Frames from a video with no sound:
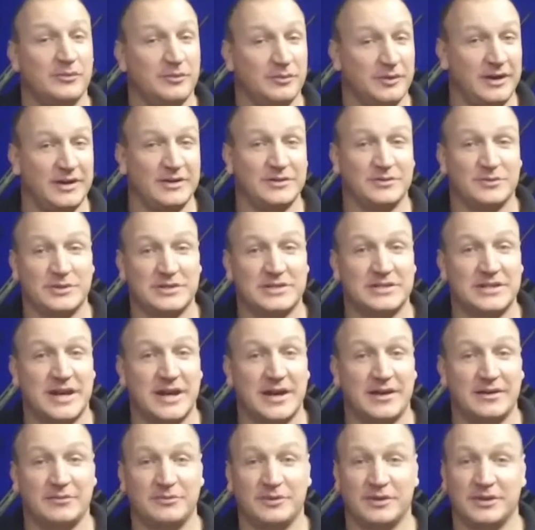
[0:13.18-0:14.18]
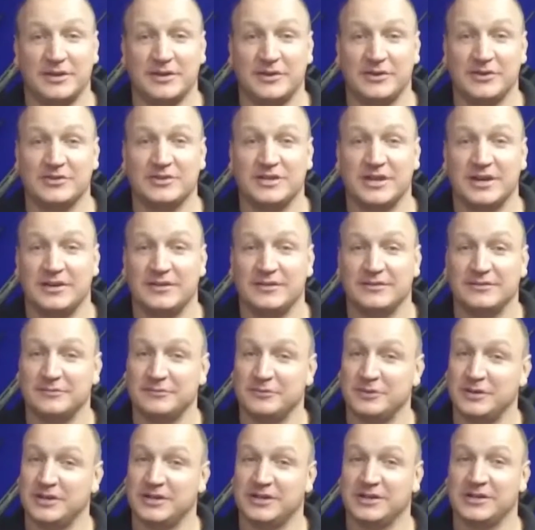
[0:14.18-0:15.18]
As we said, we're going to cut it,
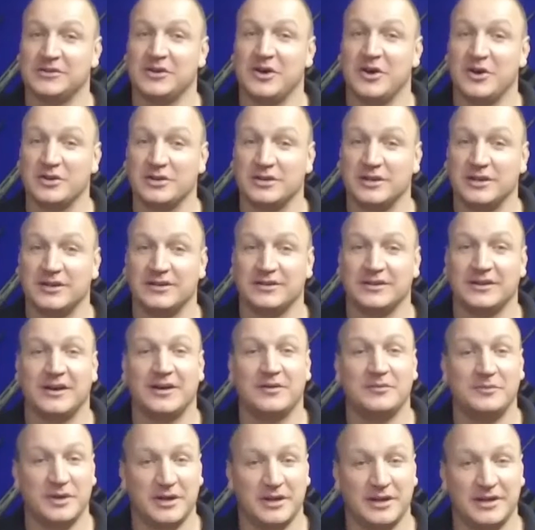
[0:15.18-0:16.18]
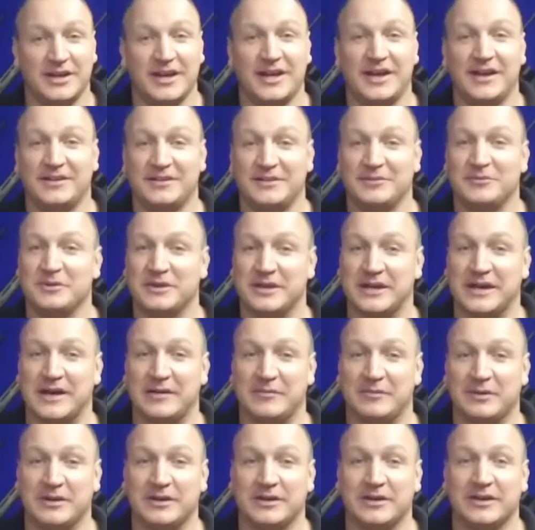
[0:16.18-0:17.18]
we're going to grind it, and we're going to hit it with a
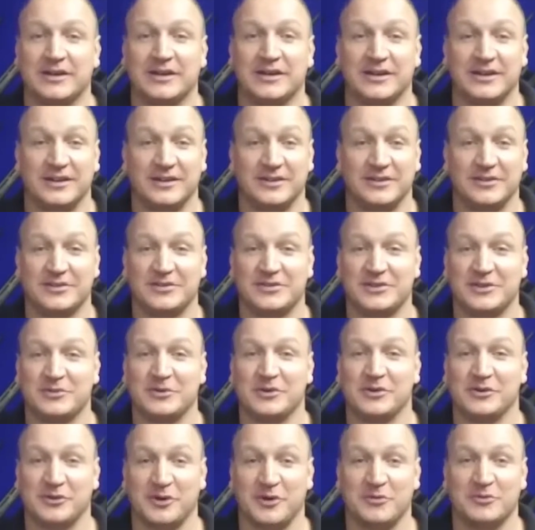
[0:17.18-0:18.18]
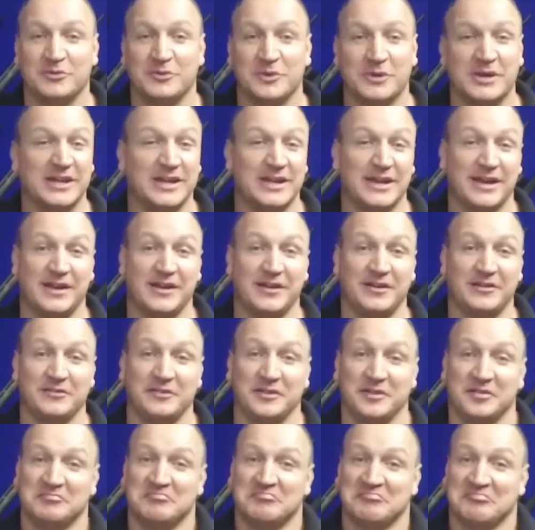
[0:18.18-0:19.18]
hammer and just see what groups we can get out of
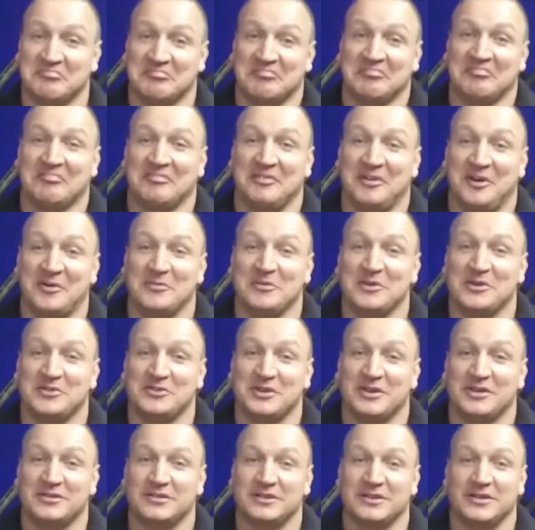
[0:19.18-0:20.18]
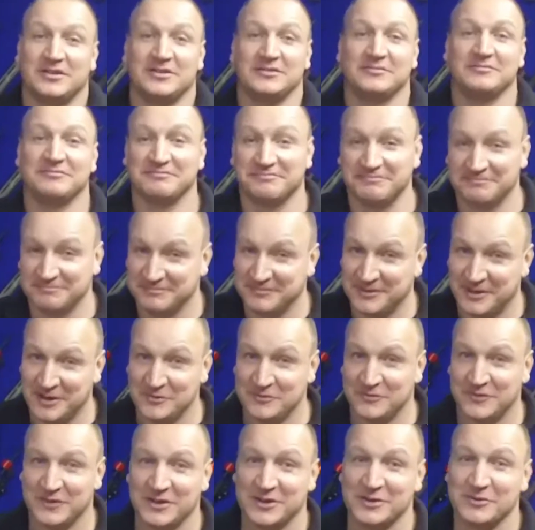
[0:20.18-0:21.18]
it. I'm interested,
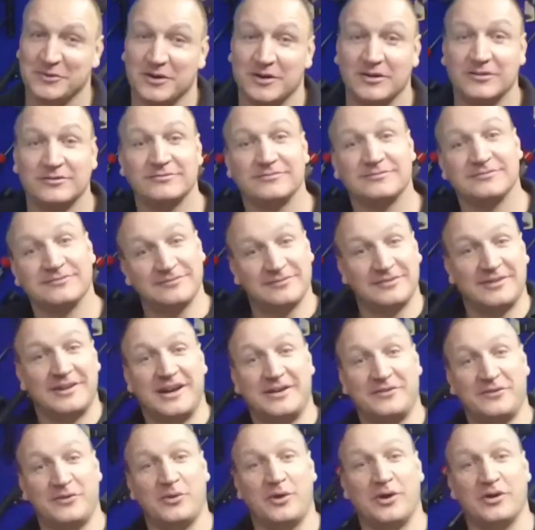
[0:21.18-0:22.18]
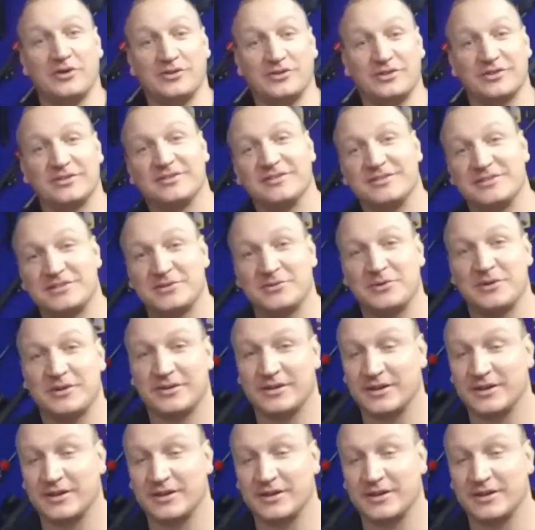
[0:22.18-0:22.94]
hopefully you are. Have a watch, see what you